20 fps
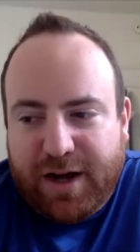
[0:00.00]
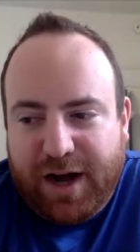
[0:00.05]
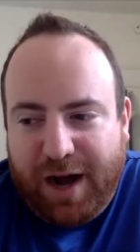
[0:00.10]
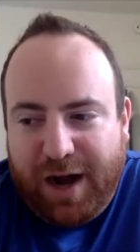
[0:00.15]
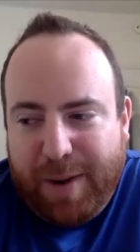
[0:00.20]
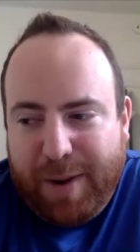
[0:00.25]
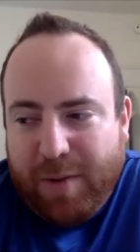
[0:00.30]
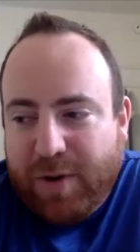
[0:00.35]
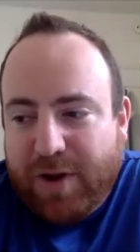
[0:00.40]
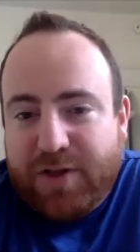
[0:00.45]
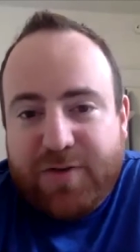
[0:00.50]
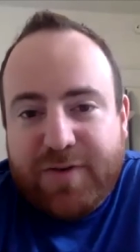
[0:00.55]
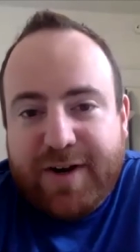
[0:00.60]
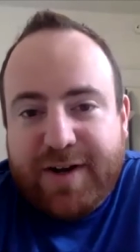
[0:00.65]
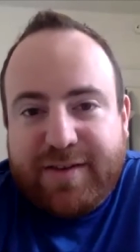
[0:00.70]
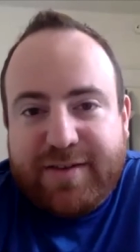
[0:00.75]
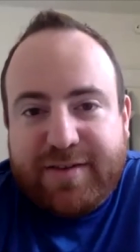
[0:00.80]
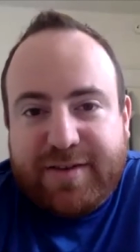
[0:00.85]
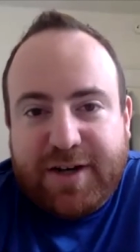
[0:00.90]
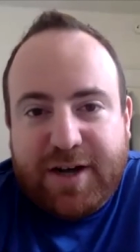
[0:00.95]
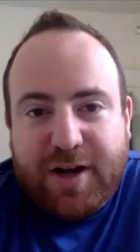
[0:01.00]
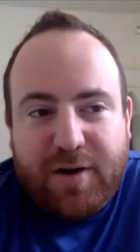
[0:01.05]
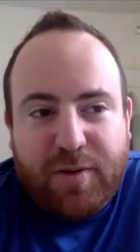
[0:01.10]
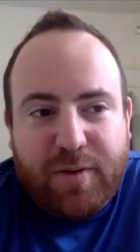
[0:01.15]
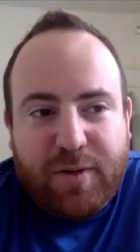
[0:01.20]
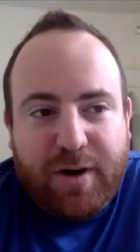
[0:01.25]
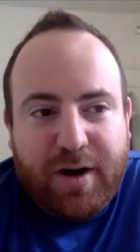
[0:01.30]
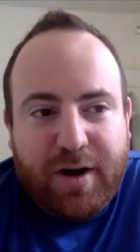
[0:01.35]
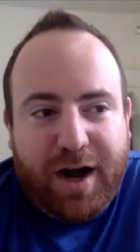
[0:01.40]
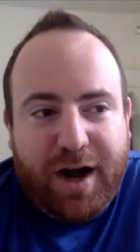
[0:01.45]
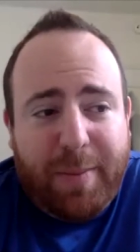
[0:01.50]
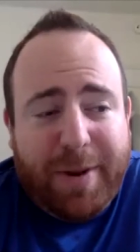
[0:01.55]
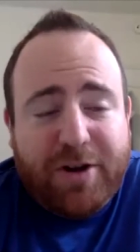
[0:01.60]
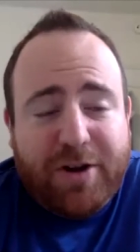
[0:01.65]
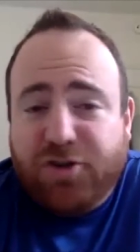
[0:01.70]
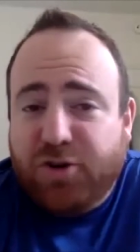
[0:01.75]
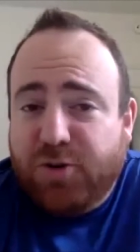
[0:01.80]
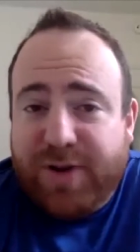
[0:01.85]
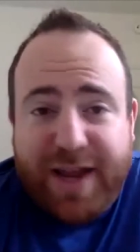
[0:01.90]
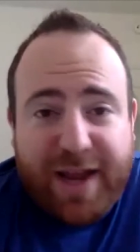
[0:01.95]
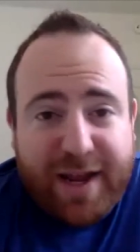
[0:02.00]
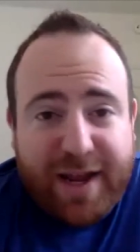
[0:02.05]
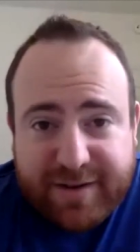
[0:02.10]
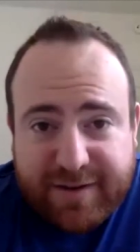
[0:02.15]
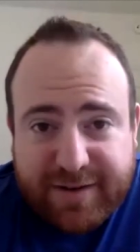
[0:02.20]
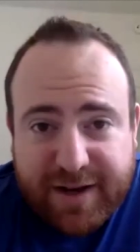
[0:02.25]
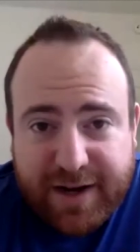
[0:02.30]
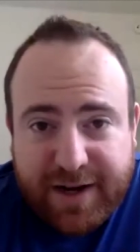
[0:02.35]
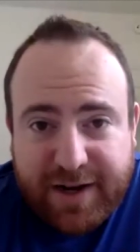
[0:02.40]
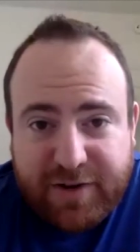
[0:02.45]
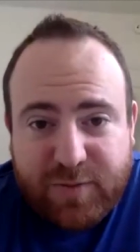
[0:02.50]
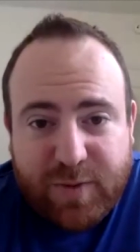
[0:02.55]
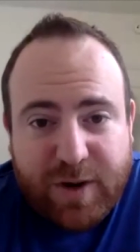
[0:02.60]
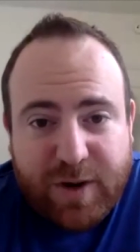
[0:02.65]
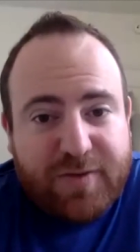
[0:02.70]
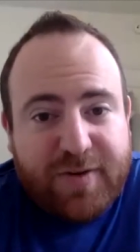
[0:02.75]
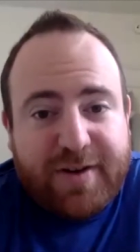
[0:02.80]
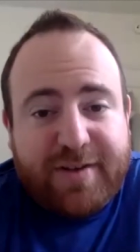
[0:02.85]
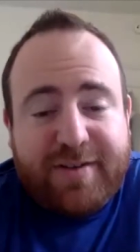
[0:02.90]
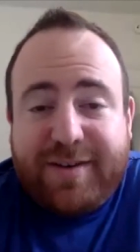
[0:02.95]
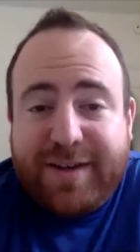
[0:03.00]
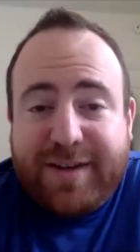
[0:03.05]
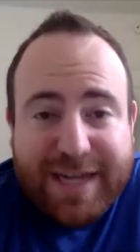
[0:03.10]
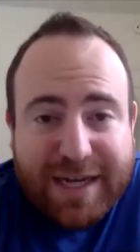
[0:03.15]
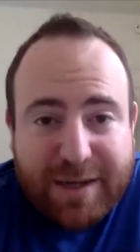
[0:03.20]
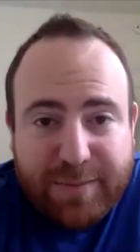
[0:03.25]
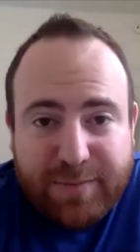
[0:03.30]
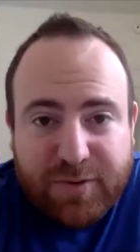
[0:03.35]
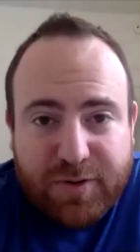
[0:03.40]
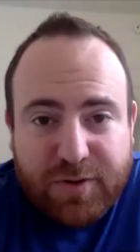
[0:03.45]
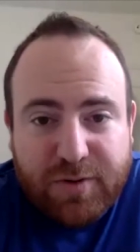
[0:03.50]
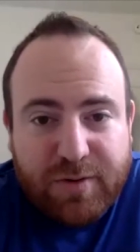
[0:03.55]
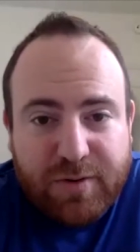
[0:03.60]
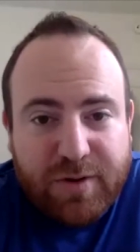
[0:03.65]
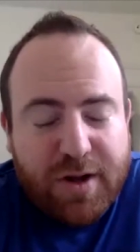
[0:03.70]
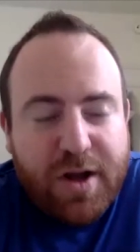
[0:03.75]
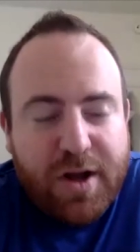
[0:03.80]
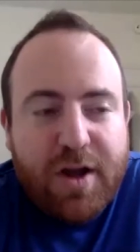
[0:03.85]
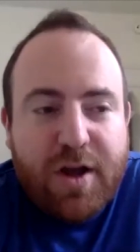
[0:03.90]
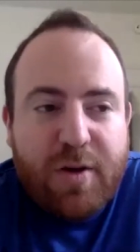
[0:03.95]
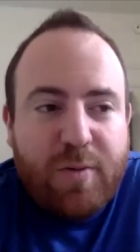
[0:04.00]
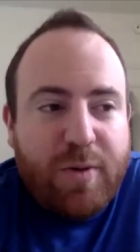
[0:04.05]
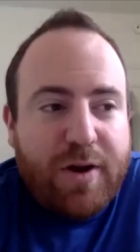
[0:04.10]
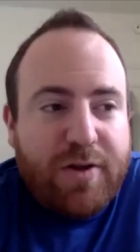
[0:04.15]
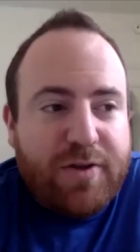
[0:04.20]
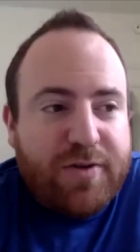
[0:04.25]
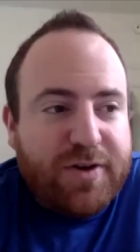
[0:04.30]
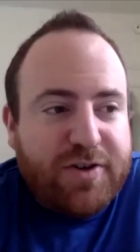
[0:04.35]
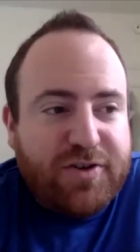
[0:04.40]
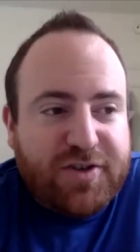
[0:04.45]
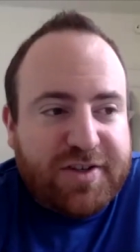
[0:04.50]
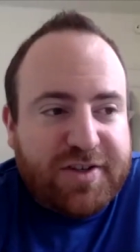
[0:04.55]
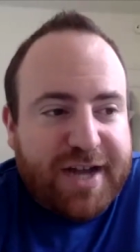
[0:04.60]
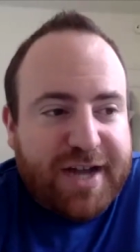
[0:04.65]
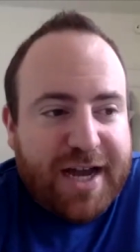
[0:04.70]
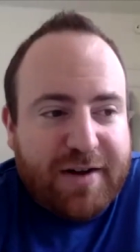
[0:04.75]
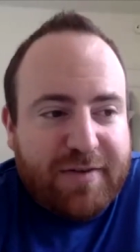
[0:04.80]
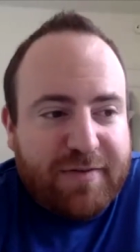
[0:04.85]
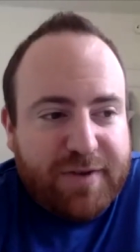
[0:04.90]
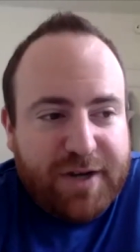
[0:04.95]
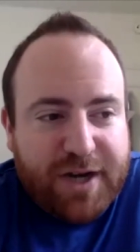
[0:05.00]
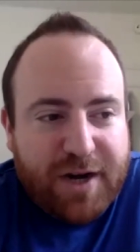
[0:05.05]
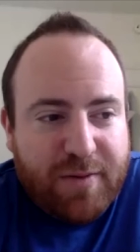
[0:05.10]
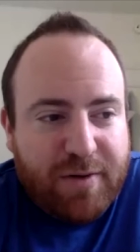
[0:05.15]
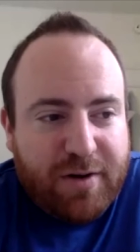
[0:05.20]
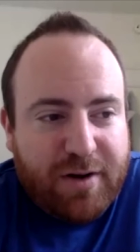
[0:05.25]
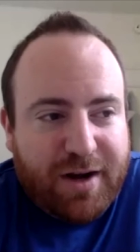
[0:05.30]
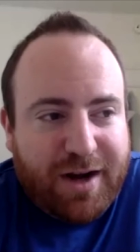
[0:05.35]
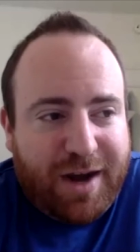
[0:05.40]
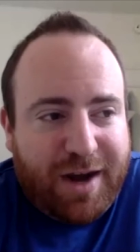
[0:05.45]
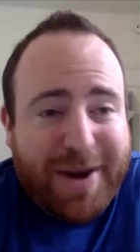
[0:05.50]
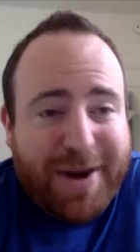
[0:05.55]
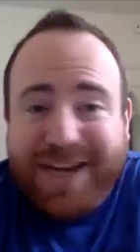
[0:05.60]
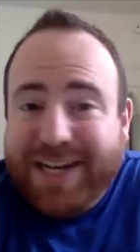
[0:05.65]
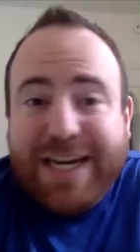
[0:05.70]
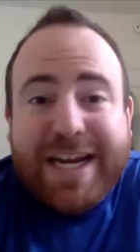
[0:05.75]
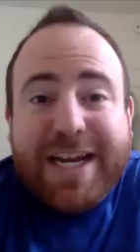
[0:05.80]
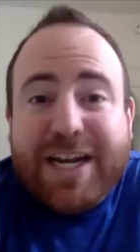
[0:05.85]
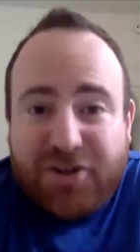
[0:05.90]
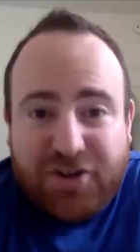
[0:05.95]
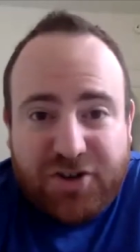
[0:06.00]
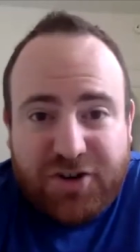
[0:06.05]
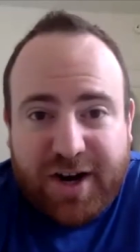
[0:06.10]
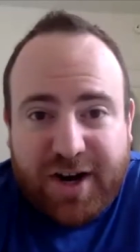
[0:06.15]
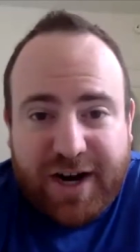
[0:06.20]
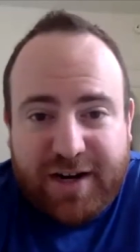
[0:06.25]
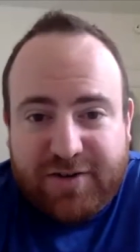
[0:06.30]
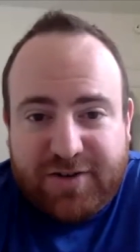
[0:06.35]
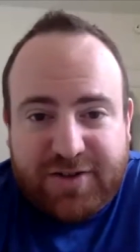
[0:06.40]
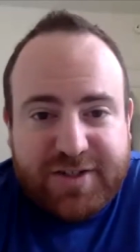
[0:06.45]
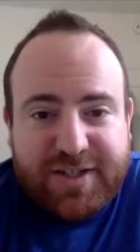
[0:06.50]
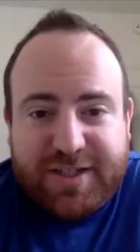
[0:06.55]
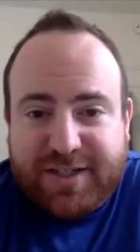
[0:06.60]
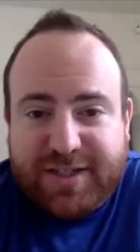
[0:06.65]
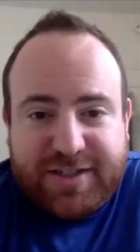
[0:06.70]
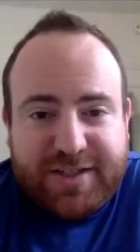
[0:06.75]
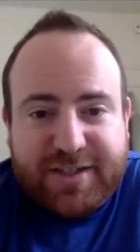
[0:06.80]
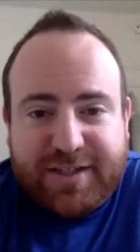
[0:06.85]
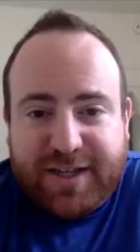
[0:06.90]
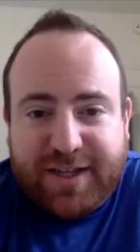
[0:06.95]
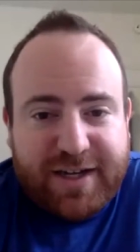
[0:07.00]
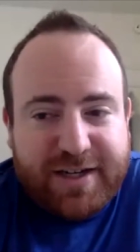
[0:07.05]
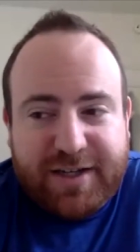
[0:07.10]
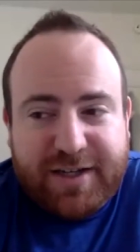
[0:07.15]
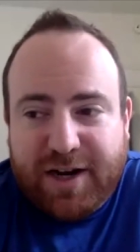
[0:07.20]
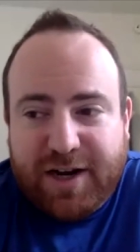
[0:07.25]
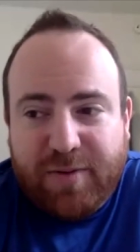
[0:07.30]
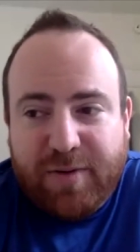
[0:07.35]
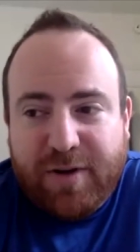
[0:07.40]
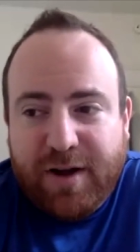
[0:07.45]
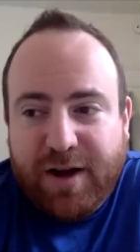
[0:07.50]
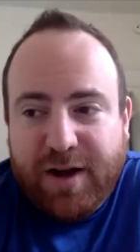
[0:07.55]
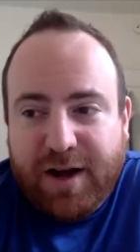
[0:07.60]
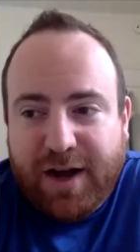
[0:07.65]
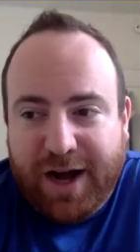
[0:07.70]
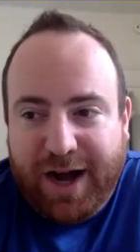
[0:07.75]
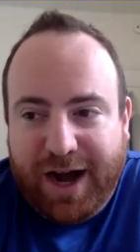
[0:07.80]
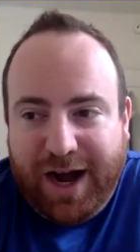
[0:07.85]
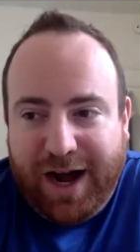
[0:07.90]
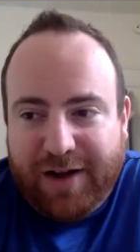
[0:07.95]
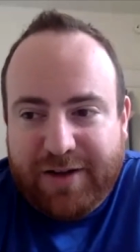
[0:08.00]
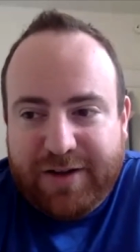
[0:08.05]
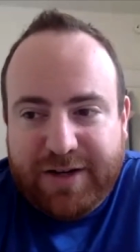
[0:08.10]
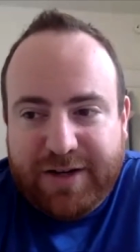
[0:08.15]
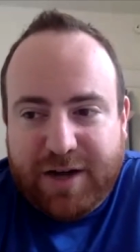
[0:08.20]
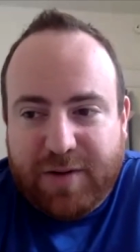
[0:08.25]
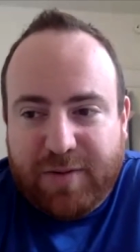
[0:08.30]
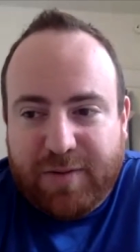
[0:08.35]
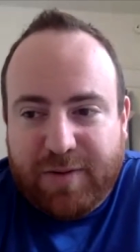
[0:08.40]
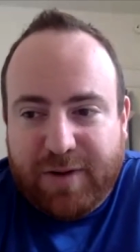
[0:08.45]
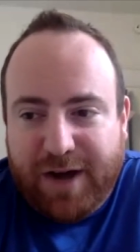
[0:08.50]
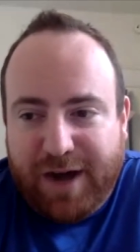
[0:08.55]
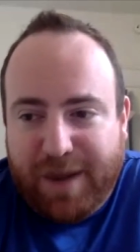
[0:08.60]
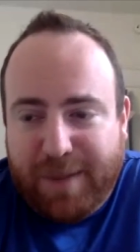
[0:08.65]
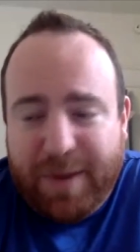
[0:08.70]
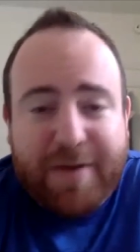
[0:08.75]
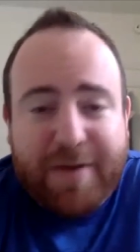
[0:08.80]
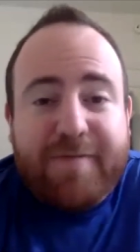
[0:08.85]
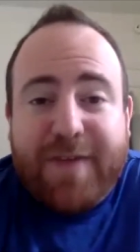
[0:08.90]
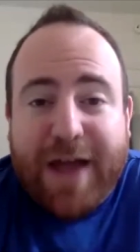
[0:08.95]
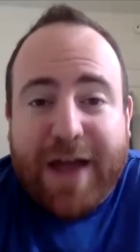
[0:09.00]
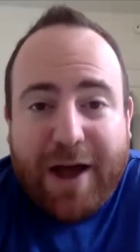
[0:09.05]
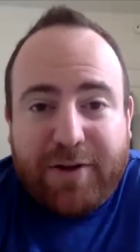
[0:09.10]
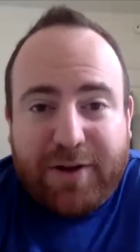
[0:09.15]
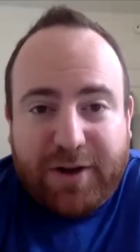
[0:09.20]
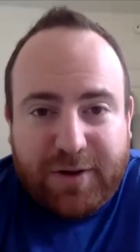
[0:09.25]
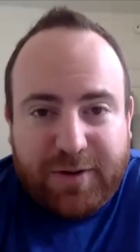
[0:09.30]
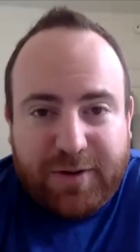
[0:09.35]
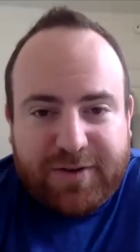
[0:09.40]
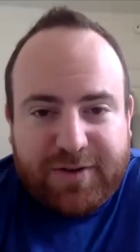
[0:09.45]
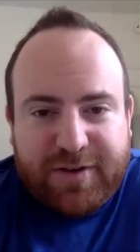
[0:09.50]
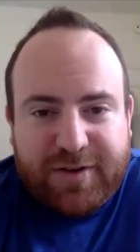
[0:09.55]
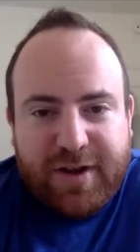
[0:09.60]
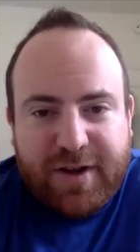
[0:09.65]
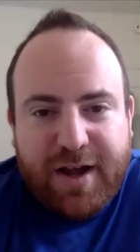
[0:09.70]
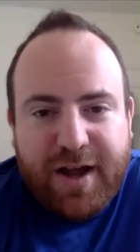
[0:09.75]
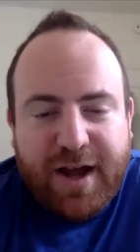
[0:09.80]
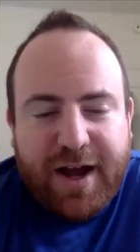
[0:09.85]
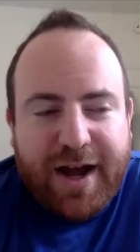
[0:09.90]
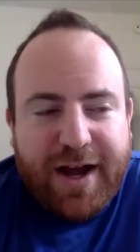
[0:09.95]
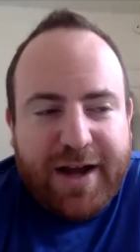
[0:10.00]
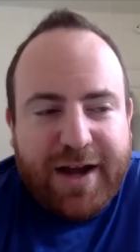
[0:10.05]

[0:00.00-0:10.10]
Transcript: Um, and whether it's, you know, up in Judaic studies, whether it's Hebrew, whether it's just kind of, you know, up in Yiddishkeit, just, just, just like, you know, you know, in values, uh, you